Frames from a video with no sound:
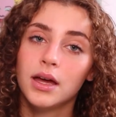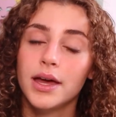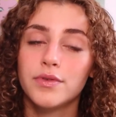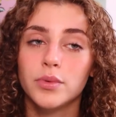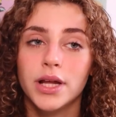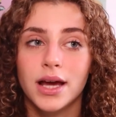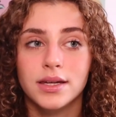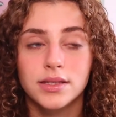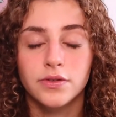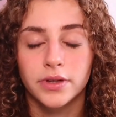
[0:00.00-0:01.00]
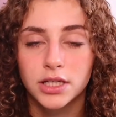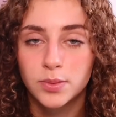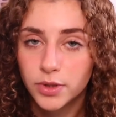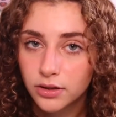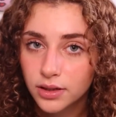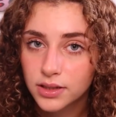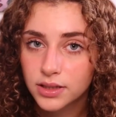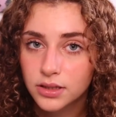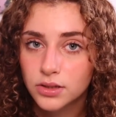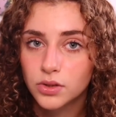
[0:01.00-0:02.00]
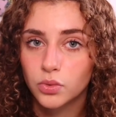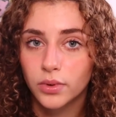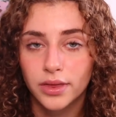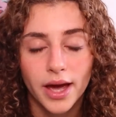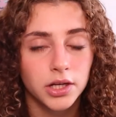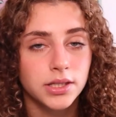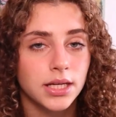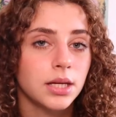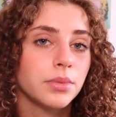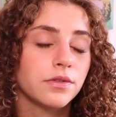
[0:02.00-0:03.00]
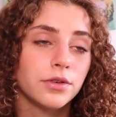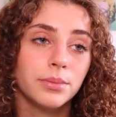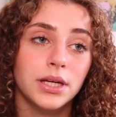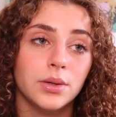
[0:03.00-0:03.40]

Everyone has different experiences with Accutane, but for me,